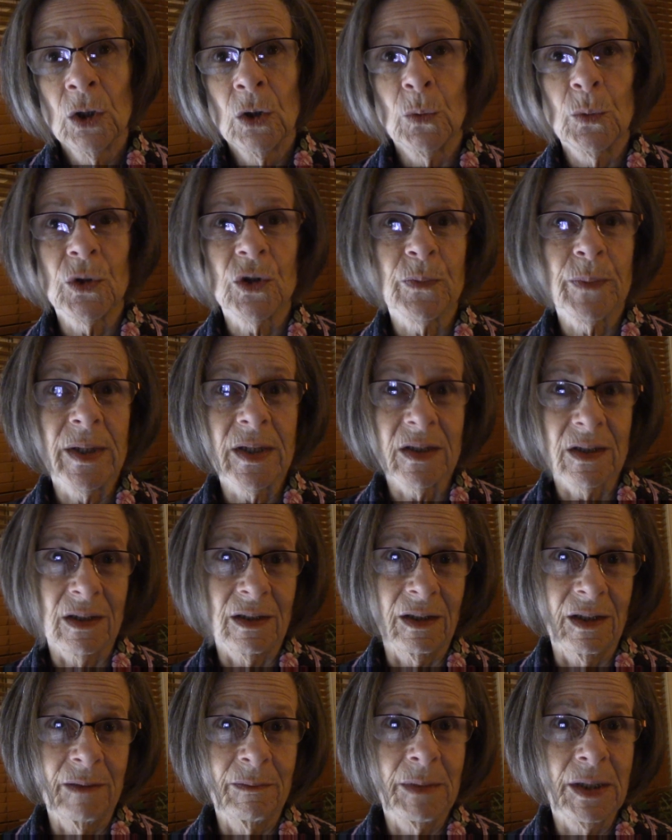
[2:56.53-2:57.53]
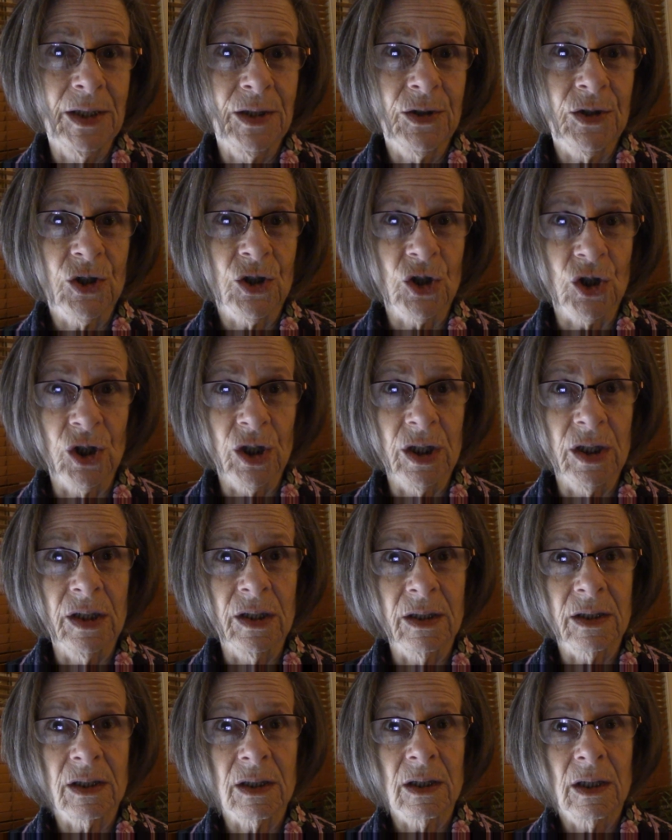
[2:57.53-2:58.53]
which basically means
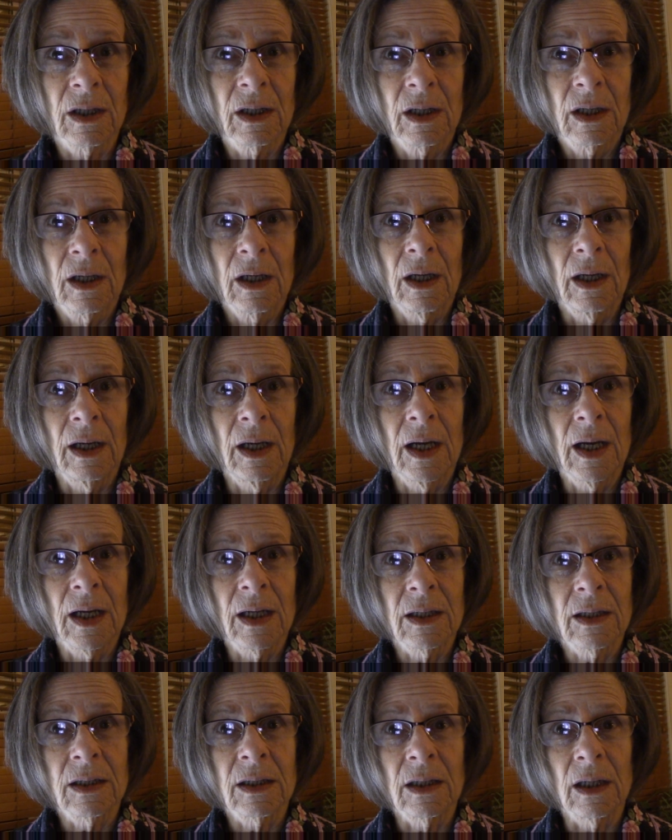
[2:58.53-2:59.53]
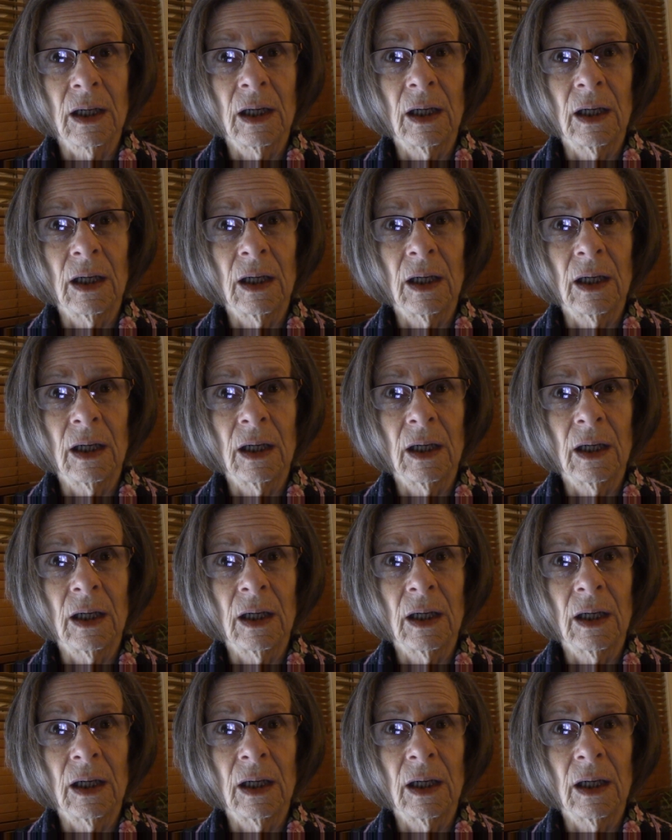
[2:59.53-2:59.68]
cheese and